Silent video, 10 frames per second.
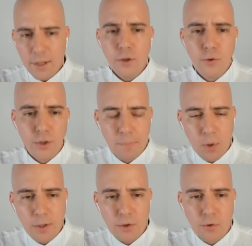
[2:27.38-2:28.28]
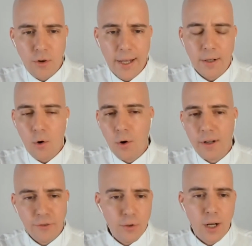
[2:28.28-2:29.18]
Do you support Ukraine?
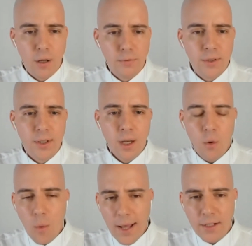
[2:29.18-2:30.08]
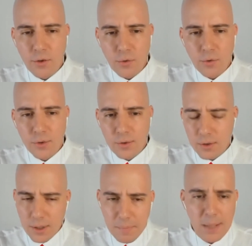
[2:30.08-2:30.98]
Or if you don't, why do
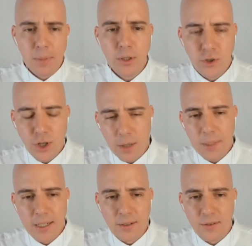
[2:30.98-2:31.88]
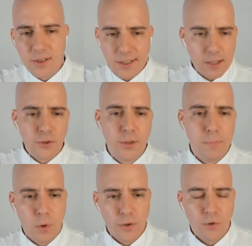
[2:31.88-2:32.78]
the people in Germany still
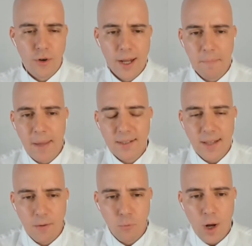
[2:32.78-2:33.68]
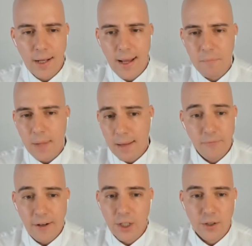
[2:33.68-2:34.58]
support Ukraine? Based on what?
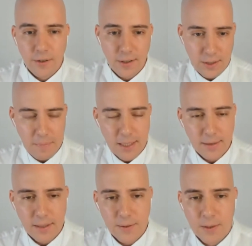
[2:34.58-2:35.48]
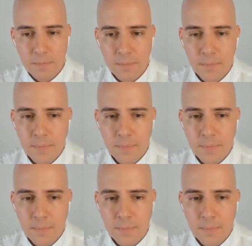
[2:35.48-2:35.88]
I'm very curious about this.